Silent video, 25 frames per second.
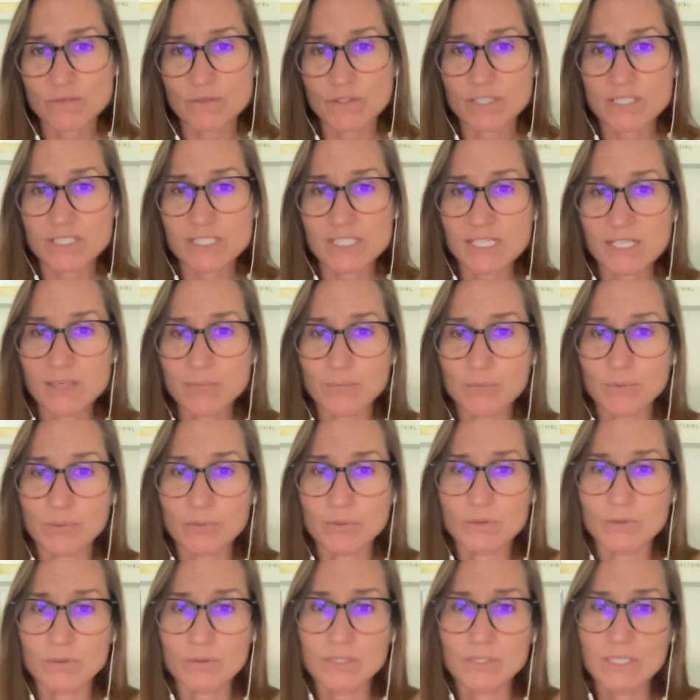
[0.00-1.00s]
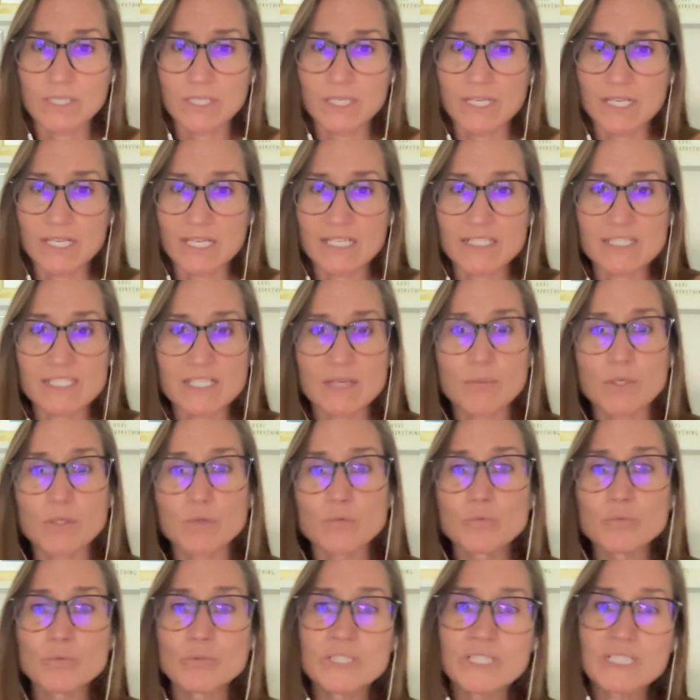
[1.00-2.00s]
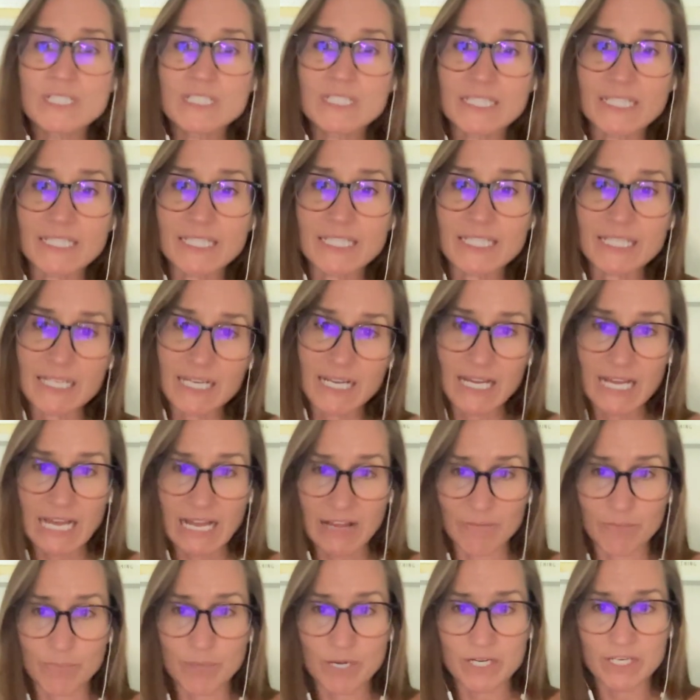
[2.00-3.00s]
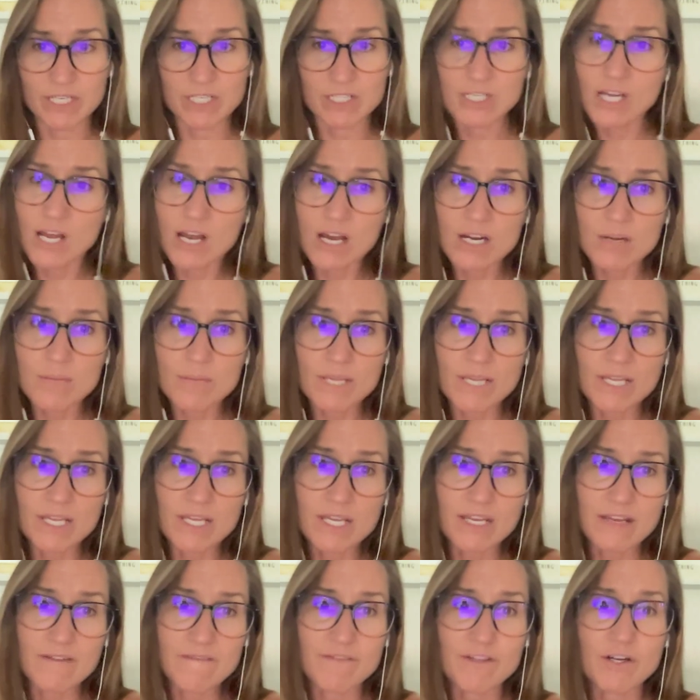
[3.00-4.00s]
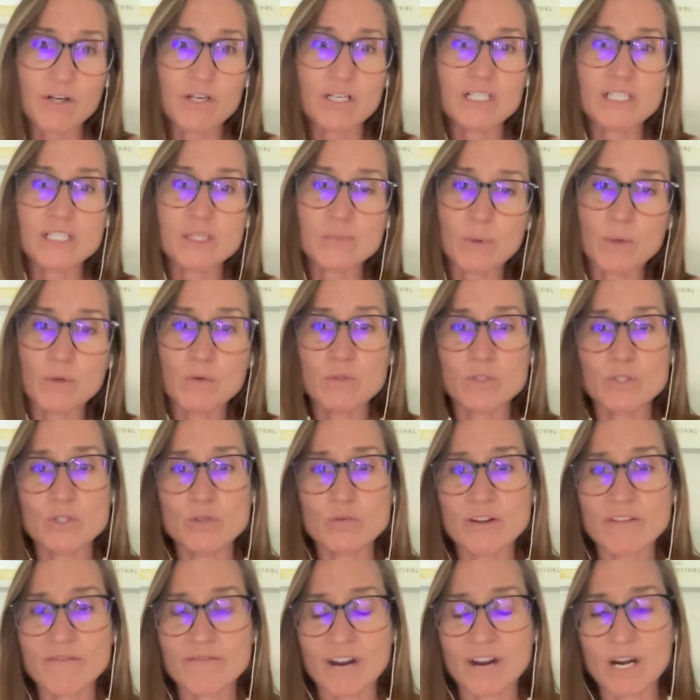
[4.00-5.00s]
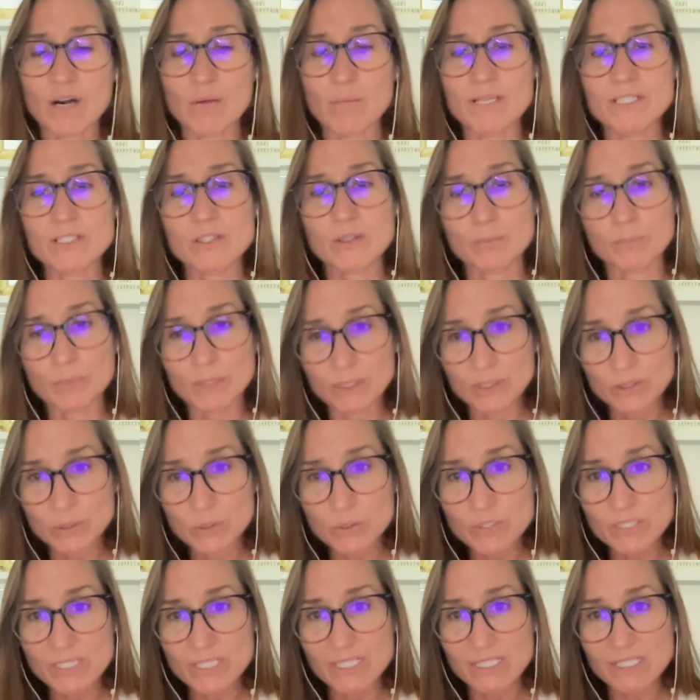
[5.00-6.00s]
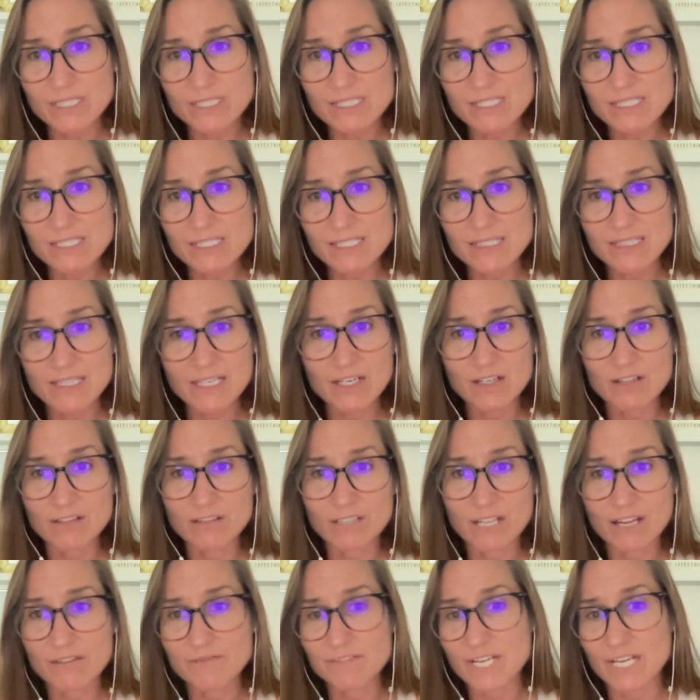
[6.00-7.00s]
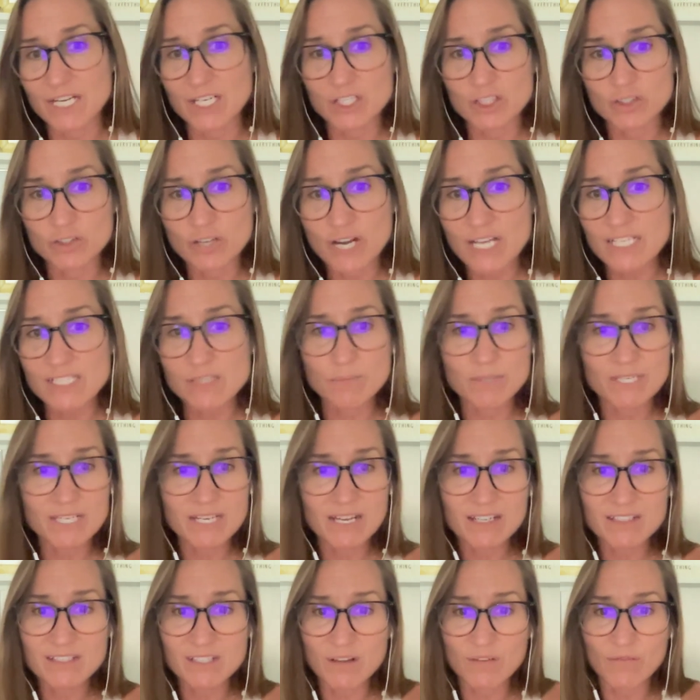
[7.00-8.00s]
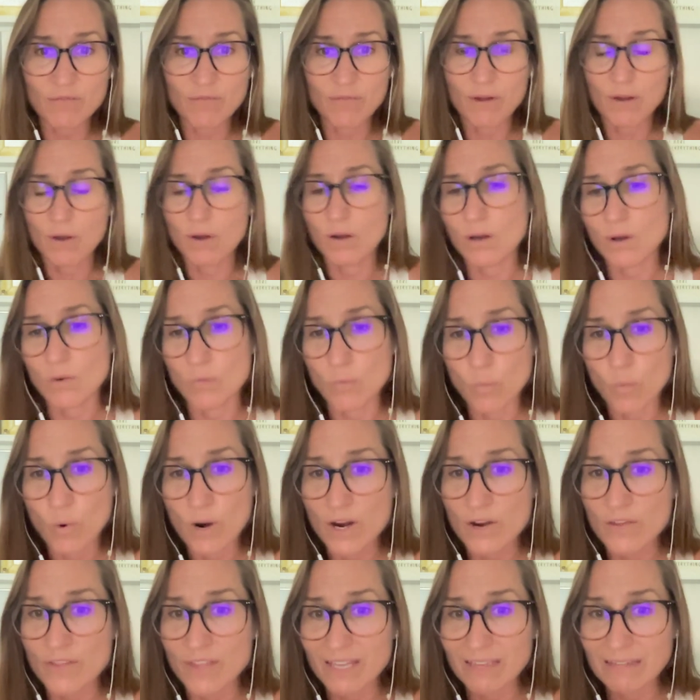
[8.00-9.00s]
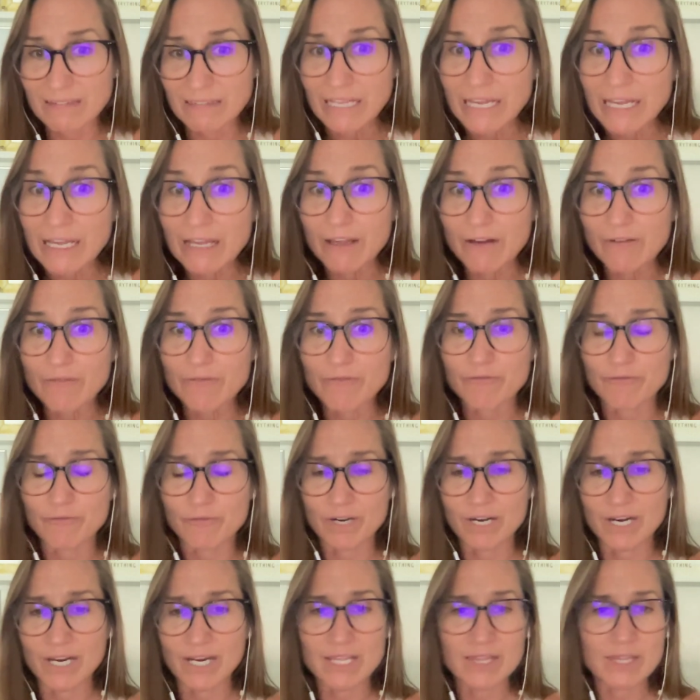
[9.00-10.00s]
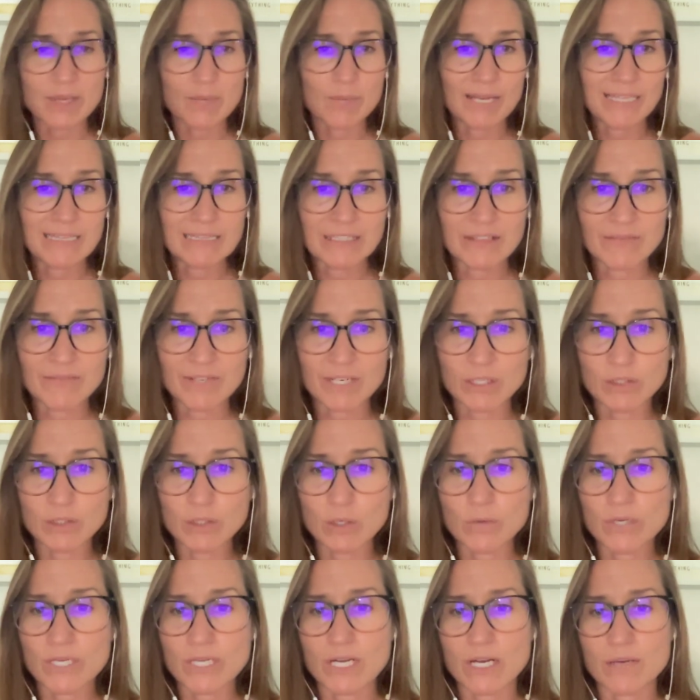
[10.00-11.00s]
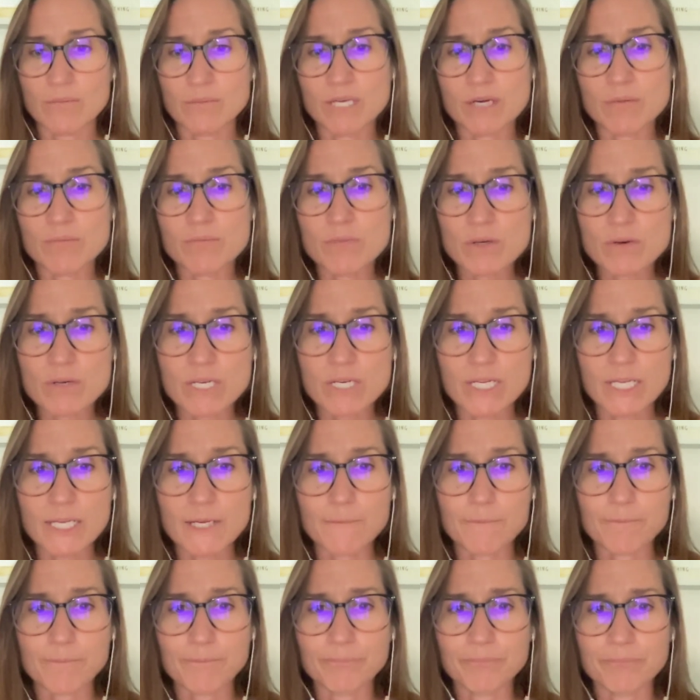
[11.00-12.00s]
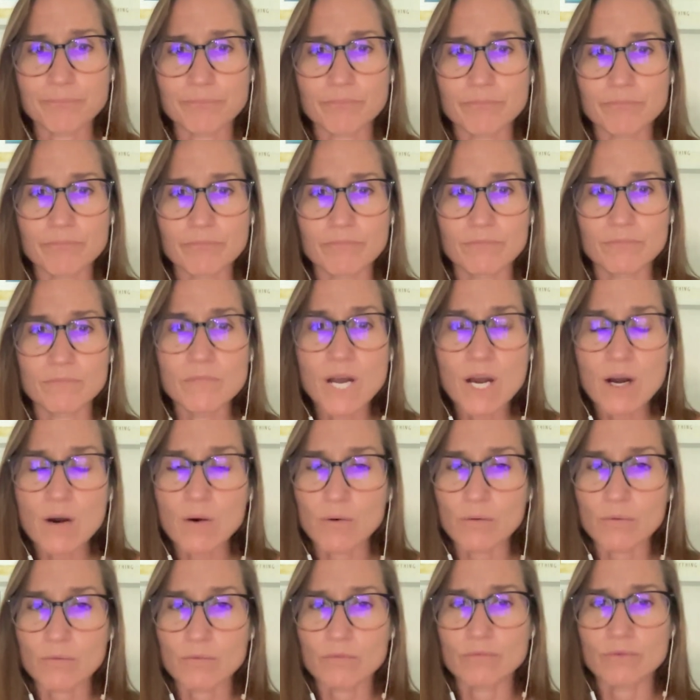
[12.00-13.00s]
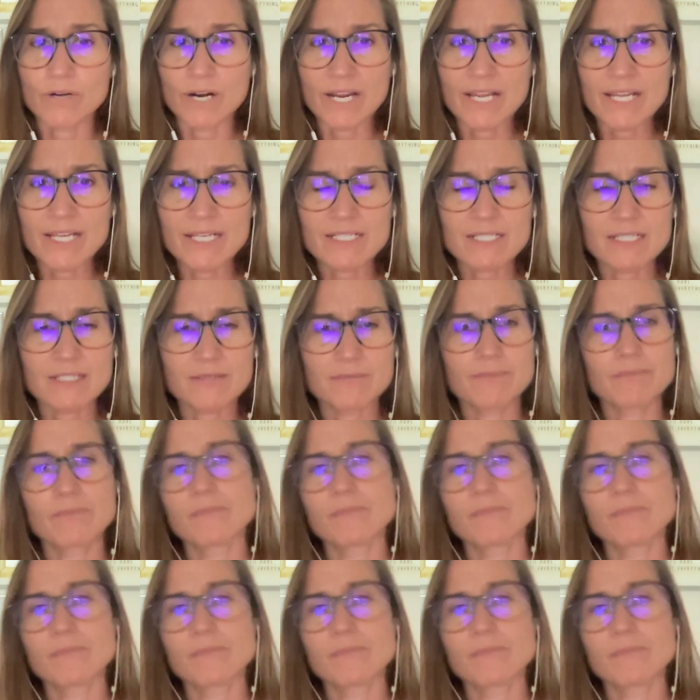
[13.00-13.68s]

For example, can someone really have body autonomy if they're exposed to environmental pollutants that are left unaddressed because of where they live, right? They might live in a low income community. No, right?